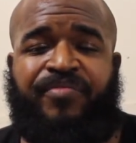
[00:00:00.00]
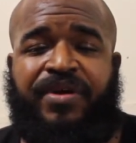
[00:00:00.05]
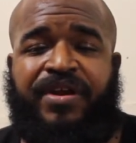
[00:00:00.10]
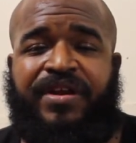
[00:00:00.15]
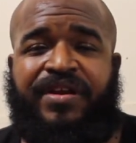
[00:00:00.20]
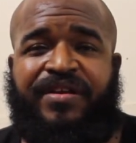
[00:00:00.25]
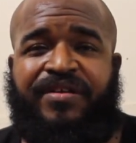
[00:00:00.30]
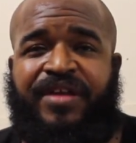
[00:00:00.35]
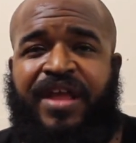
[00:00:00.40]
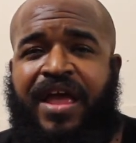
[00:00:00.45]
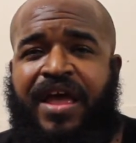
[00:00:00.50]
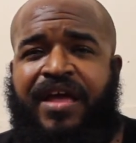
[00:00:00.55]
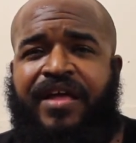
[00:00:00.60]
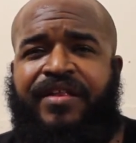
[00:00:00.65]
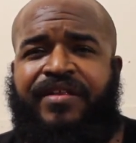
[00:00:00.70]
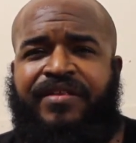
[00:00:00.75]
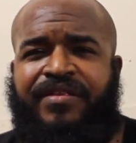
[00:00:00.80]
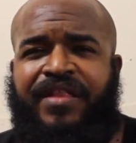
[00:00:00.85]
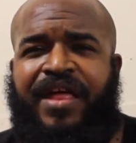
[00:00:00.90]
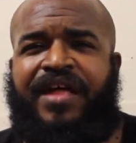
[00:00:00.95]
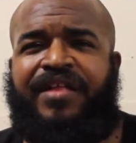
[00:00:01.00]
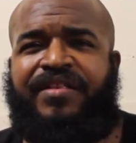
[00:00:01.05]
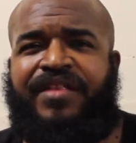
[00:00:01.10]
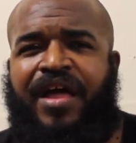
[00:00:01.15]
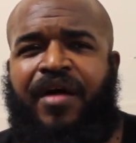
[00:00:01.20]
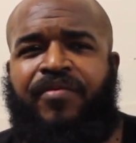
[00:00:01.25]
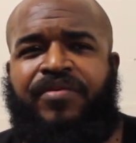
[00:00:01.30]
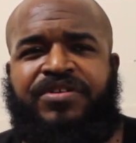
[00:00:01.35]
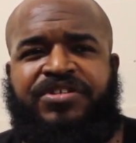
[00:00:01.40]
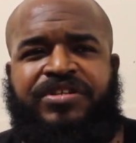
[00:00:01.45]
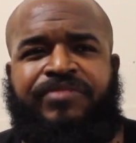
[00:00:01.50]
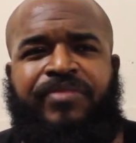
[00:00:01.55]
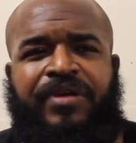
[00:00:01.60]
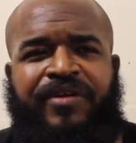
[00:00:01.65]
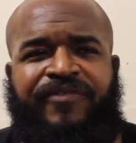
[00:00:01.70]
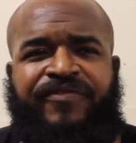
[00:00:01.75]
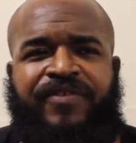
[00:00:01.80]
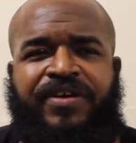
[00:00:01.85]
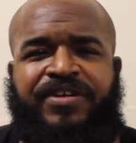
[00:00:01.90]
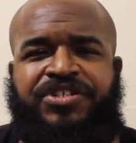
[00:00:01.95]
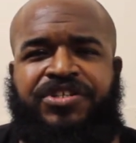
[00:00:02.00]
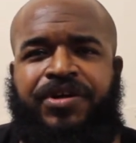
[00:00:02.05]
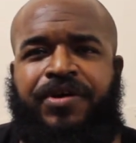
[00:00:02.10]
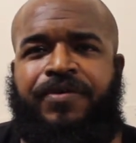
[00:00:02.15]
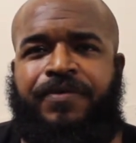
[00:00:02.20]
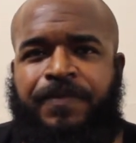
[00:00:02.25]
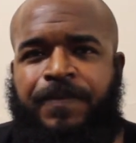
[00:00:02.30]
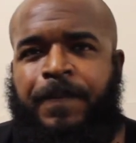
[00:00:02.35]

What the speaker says: But yeah, that one should be a fun show.